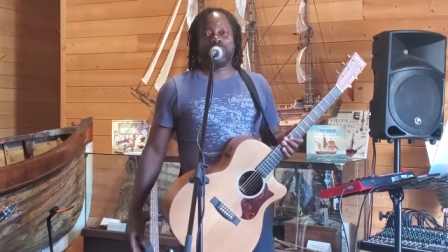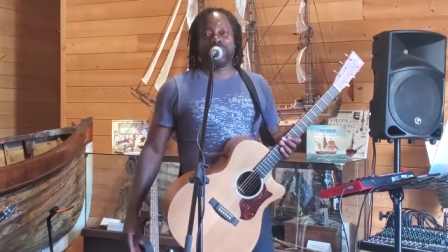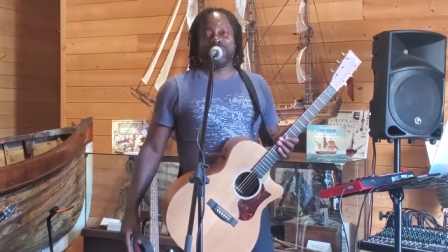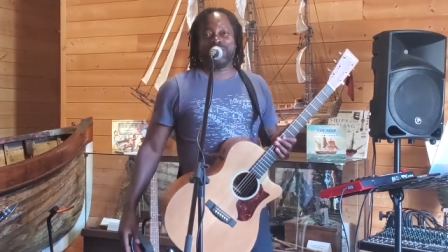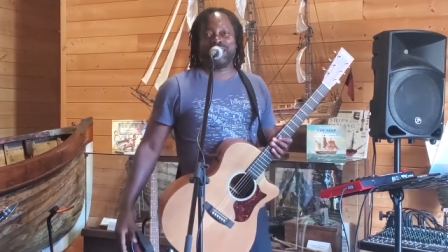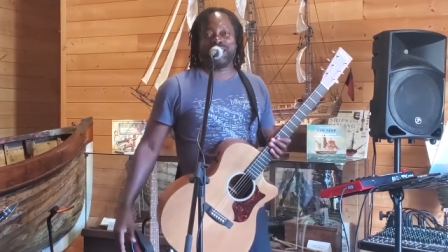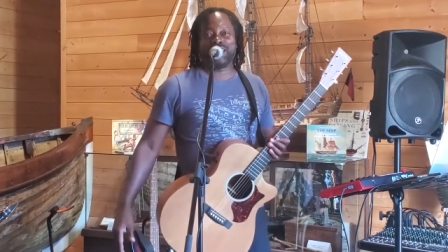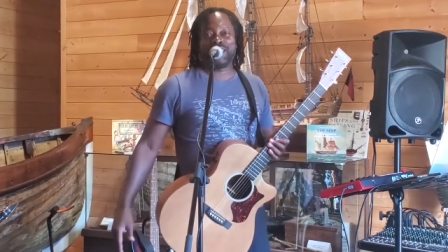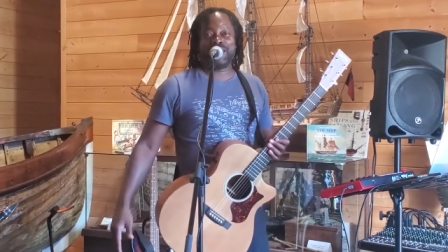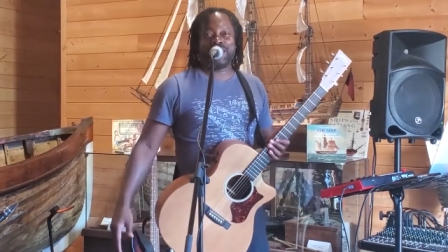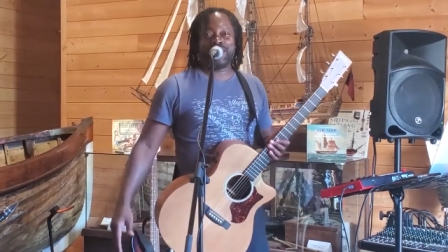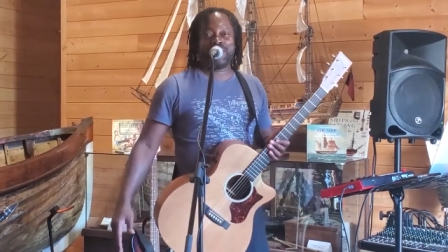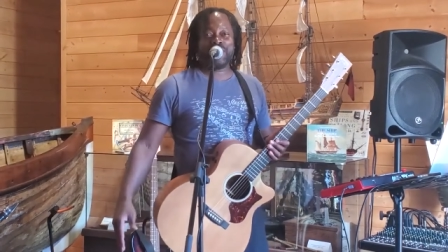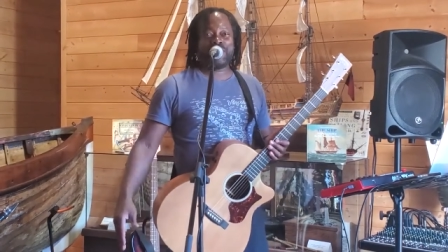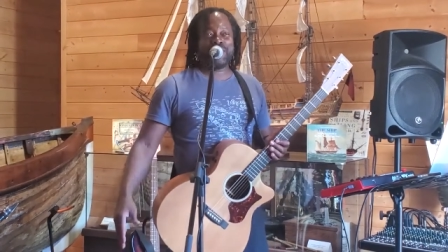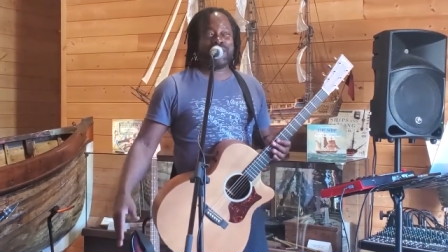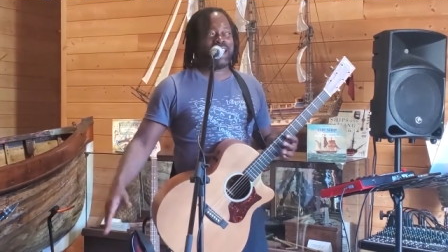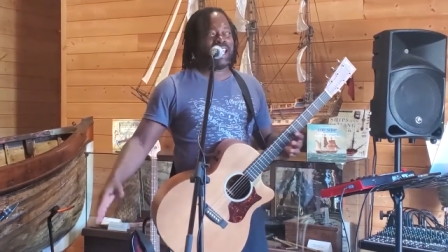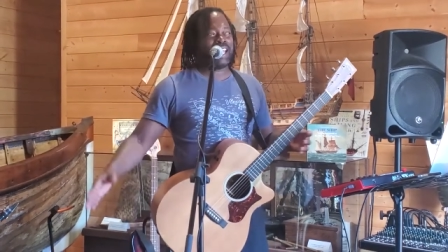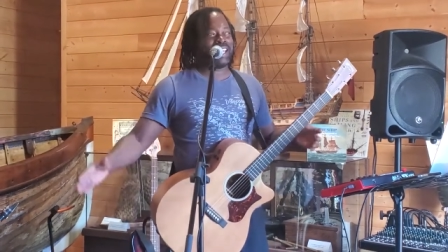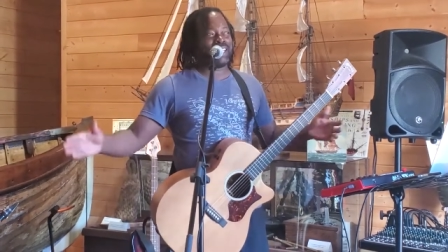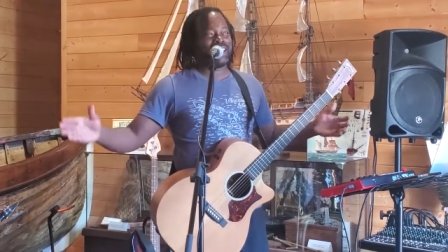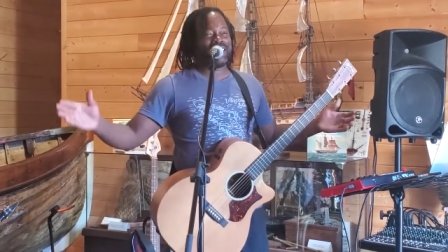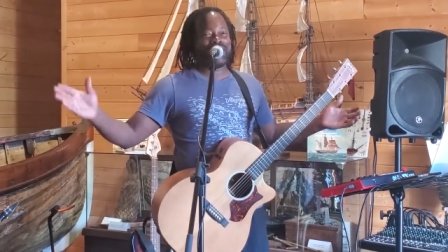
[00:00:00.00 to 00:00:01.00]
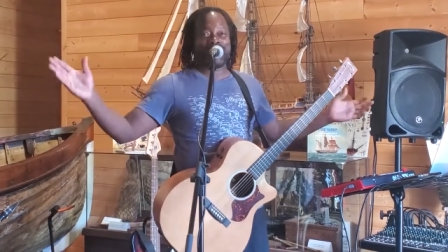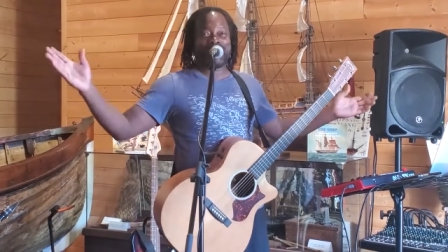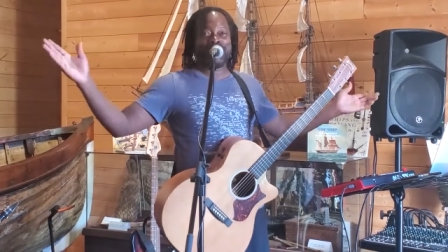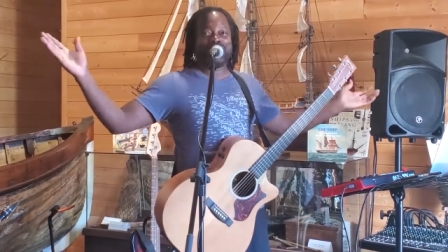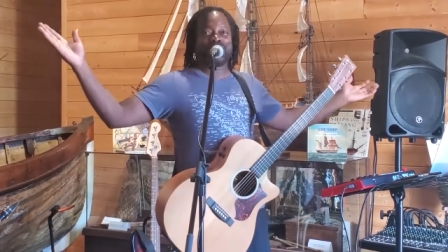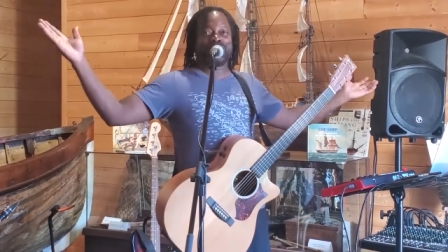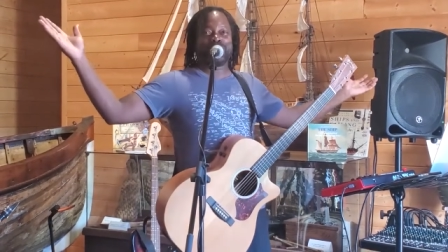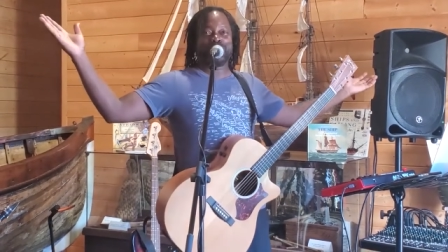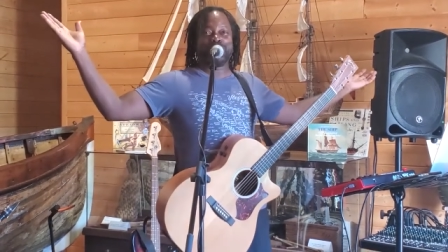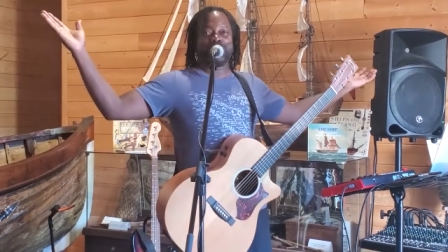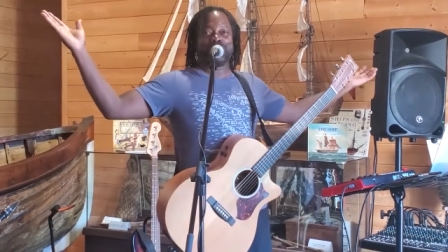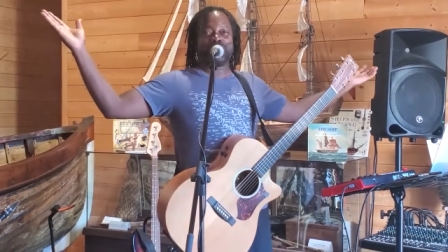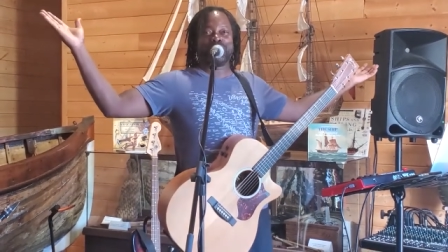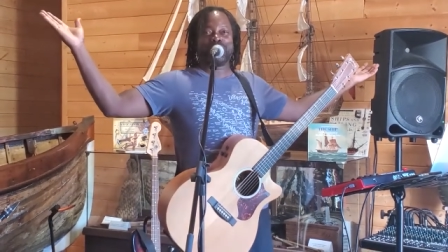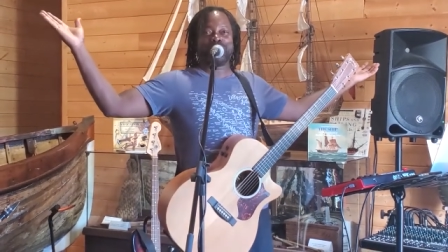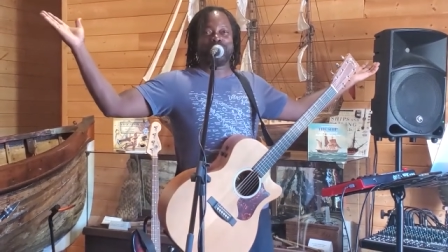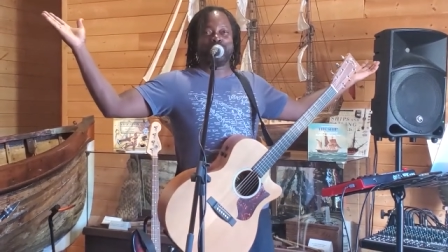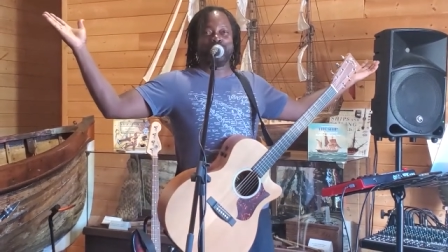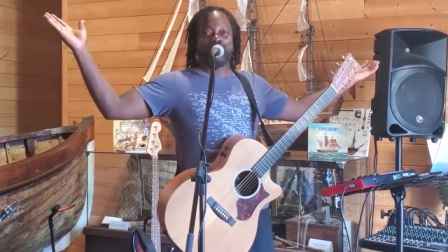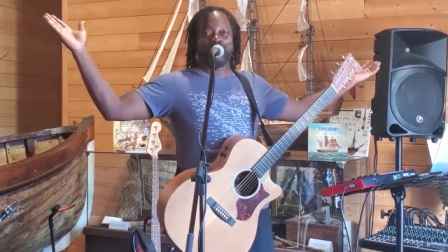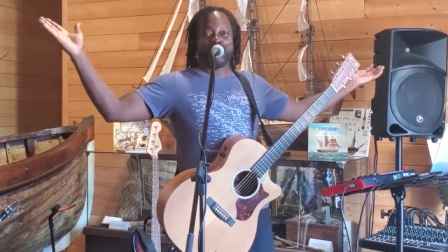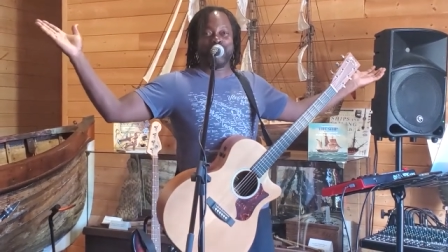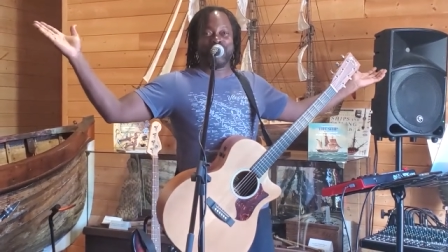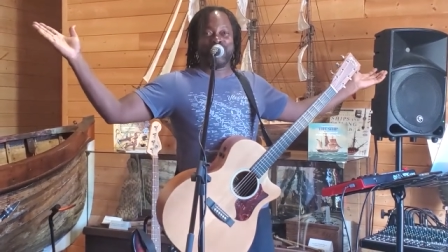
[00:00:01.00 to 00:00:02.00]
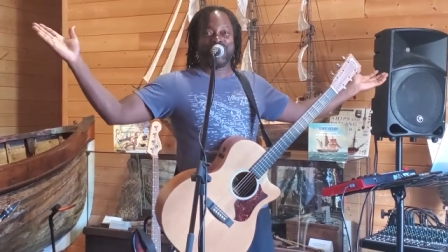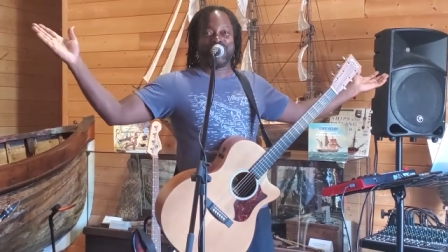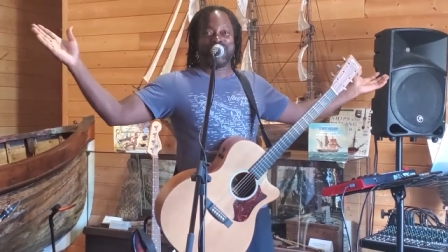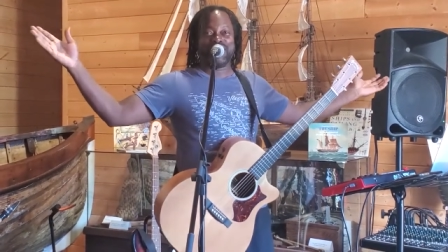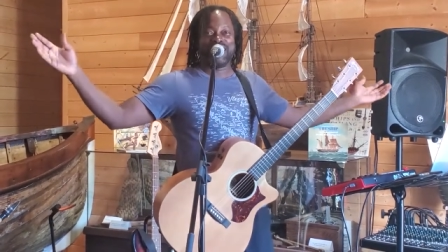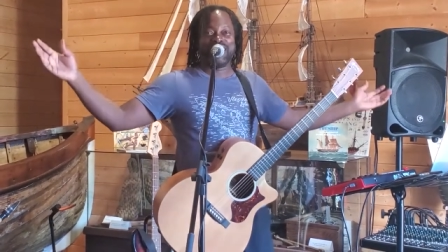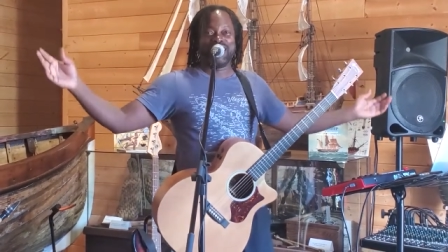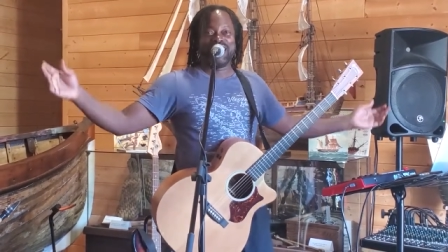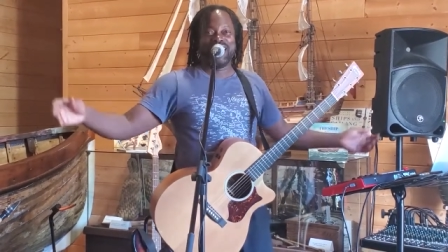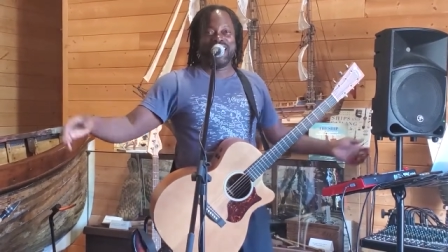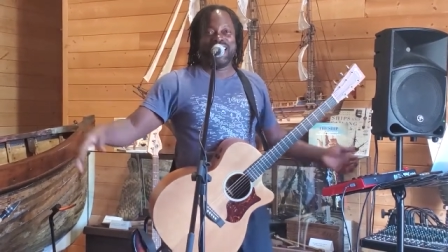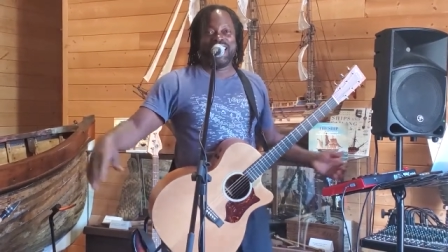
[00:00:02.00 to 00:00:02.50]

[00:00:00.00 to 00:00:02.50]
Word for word: Week here at Ladysmith Marina.